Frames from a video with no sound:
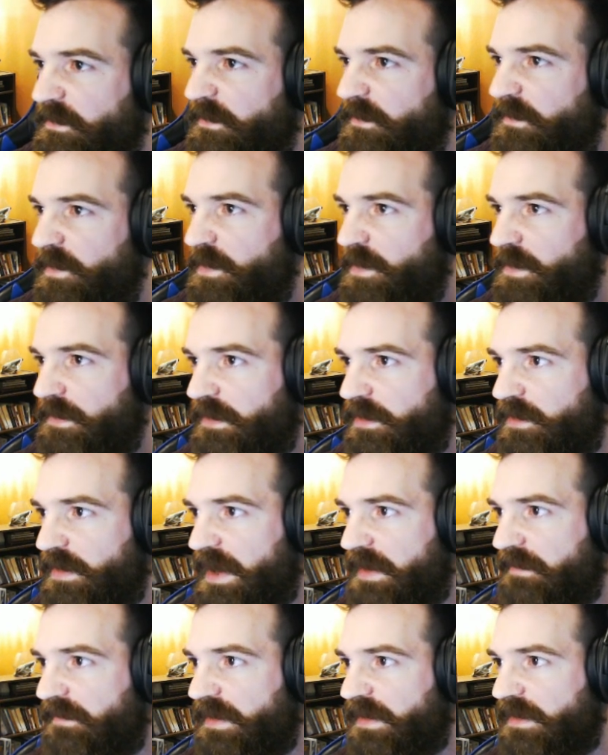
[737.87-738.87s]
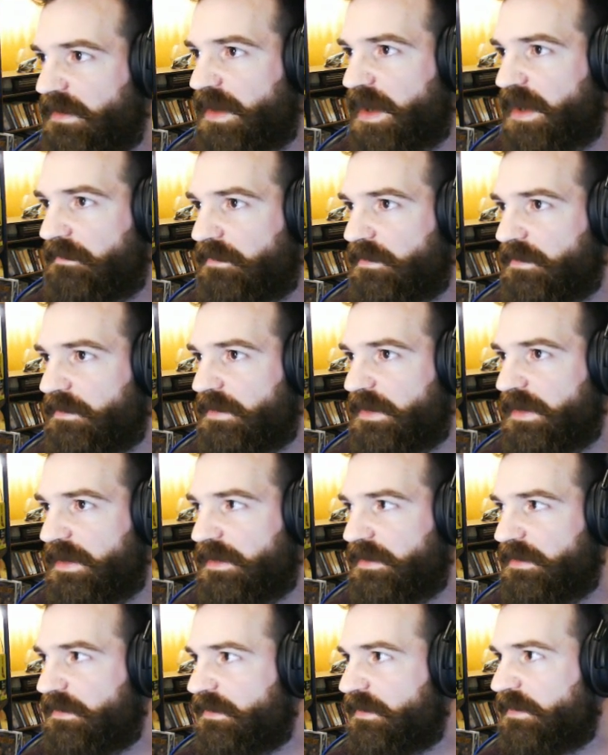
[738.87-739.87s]
for the graphic novel
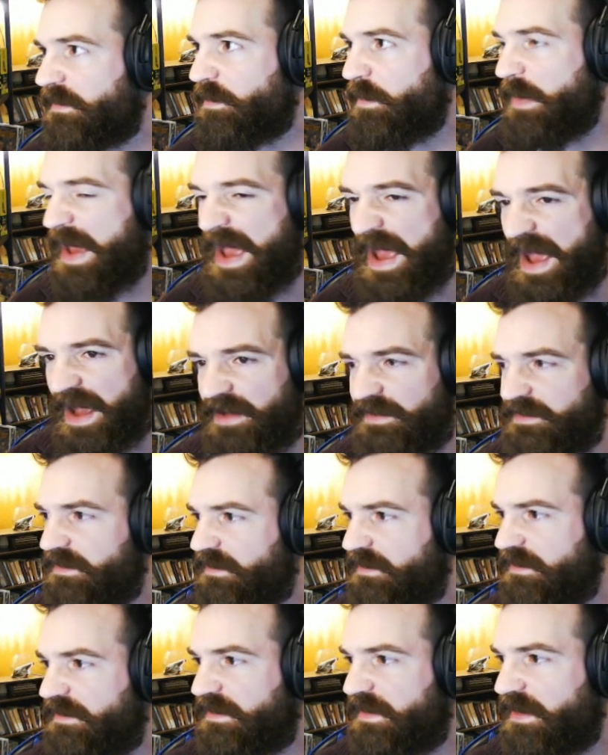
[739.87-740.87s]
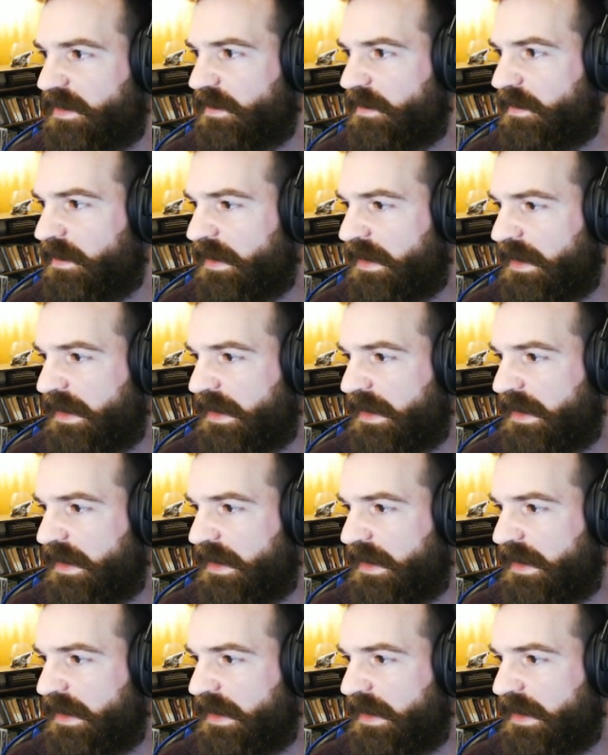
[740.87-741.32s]
is past, so